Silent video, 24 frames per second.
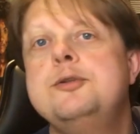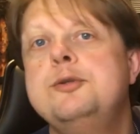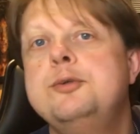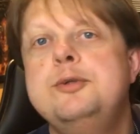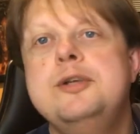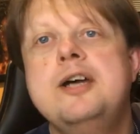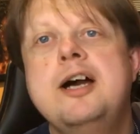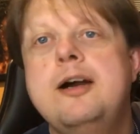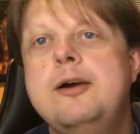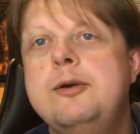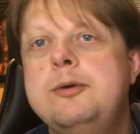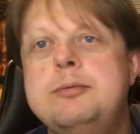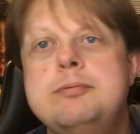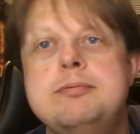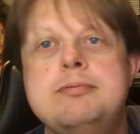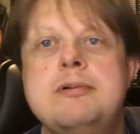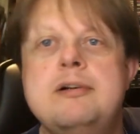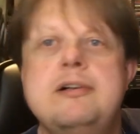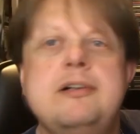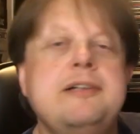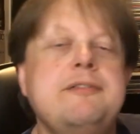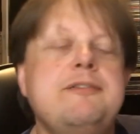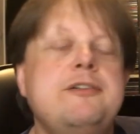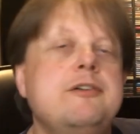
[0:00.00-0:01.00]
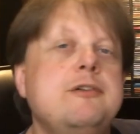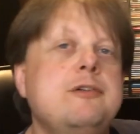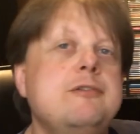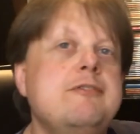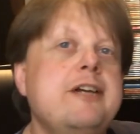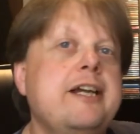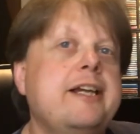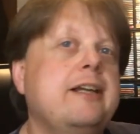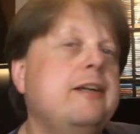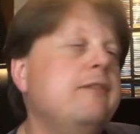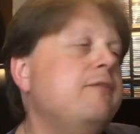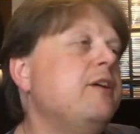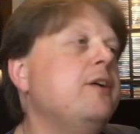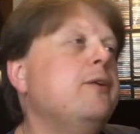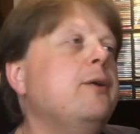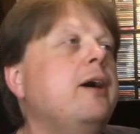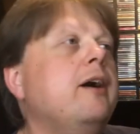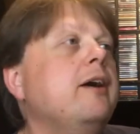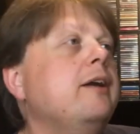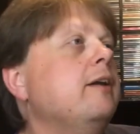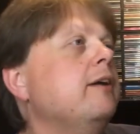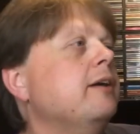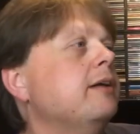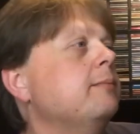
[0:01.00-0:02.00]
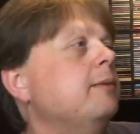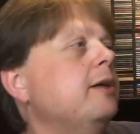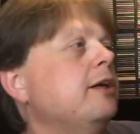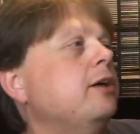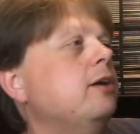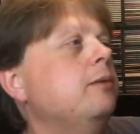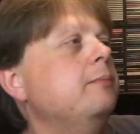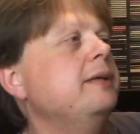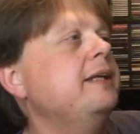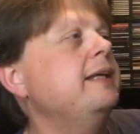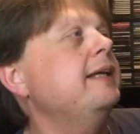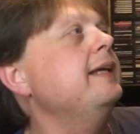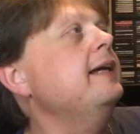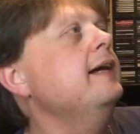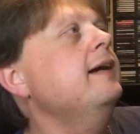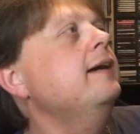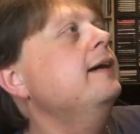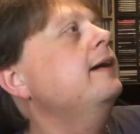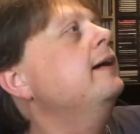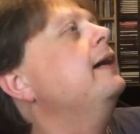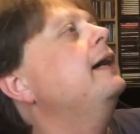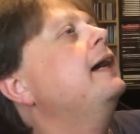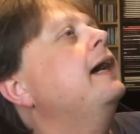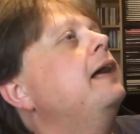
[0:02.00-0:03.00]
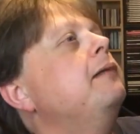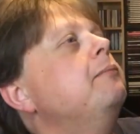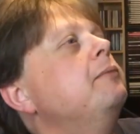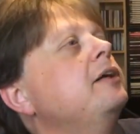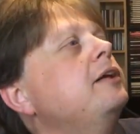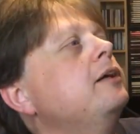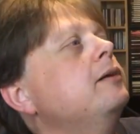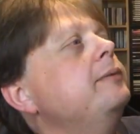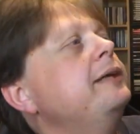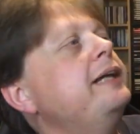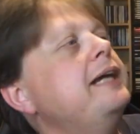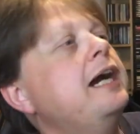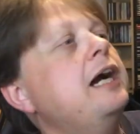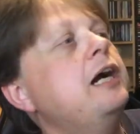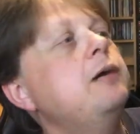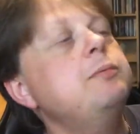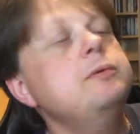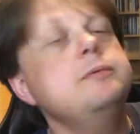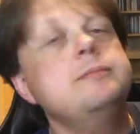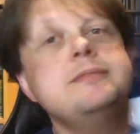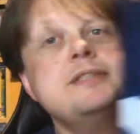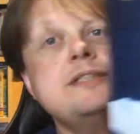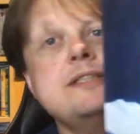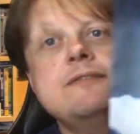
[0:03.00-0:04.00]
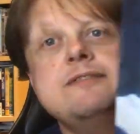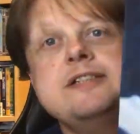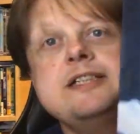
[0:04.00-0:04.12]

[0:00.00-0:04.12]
You know, if you're a regular viewer, I like my comedy and my comedy albums.